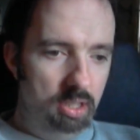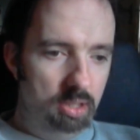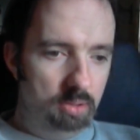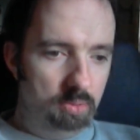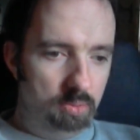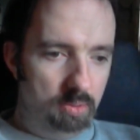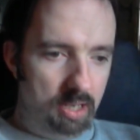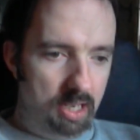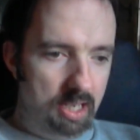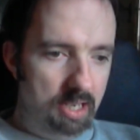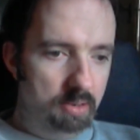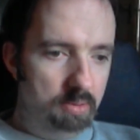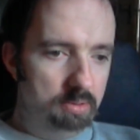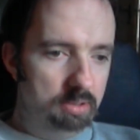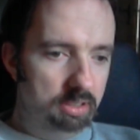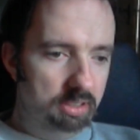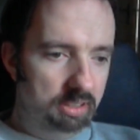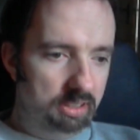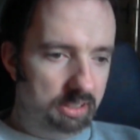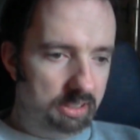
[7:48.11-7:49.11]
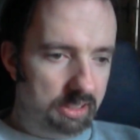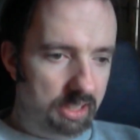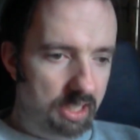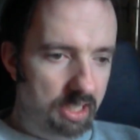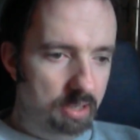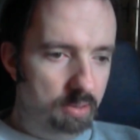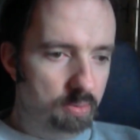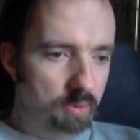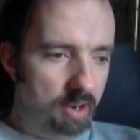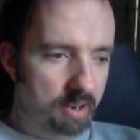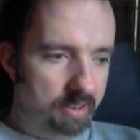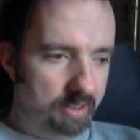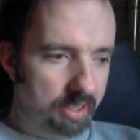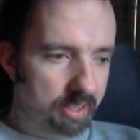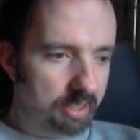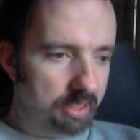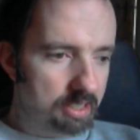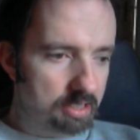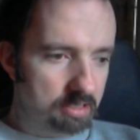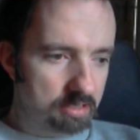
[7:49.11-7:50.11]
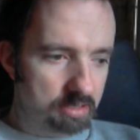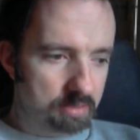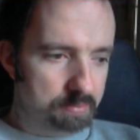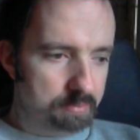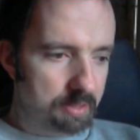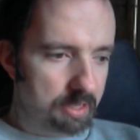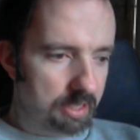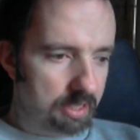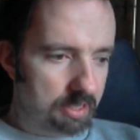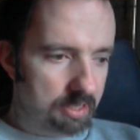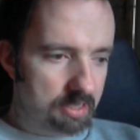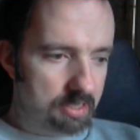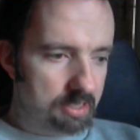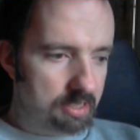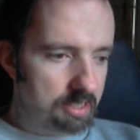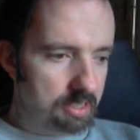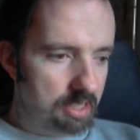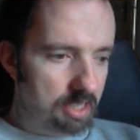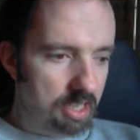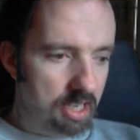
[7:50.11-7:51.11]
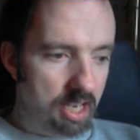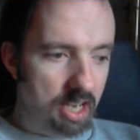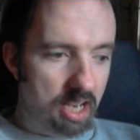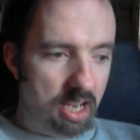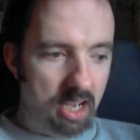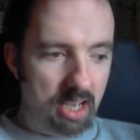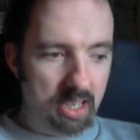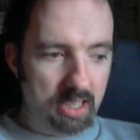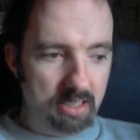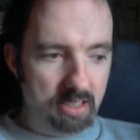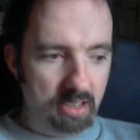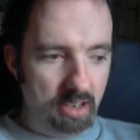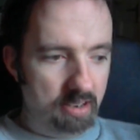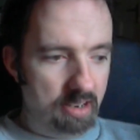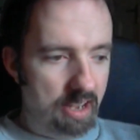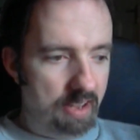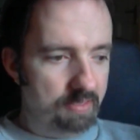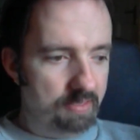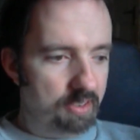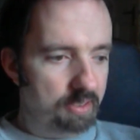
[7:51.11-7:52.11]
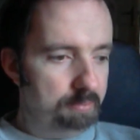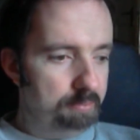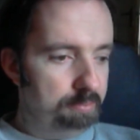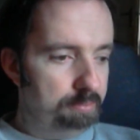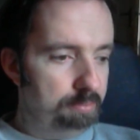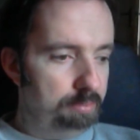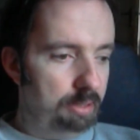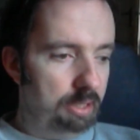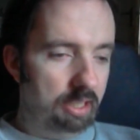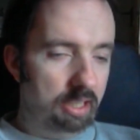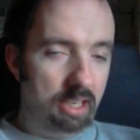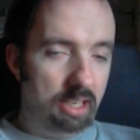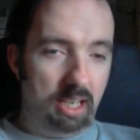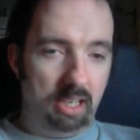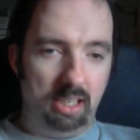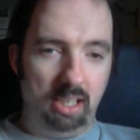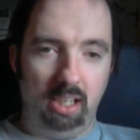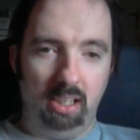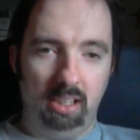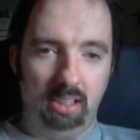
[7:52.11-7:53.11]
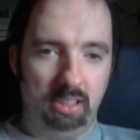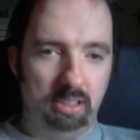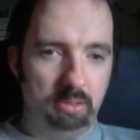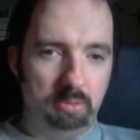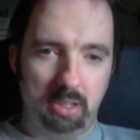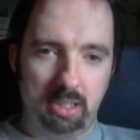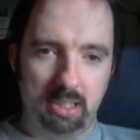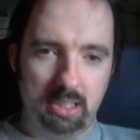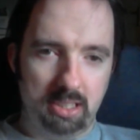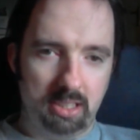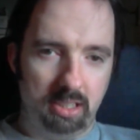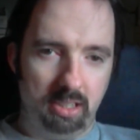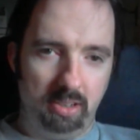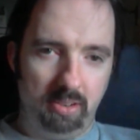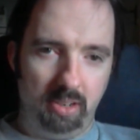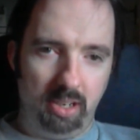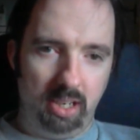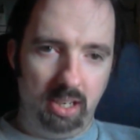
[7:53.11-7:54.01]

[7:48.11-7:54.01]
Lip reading: We will see where it goes because I don't have a bloody clue where it's going.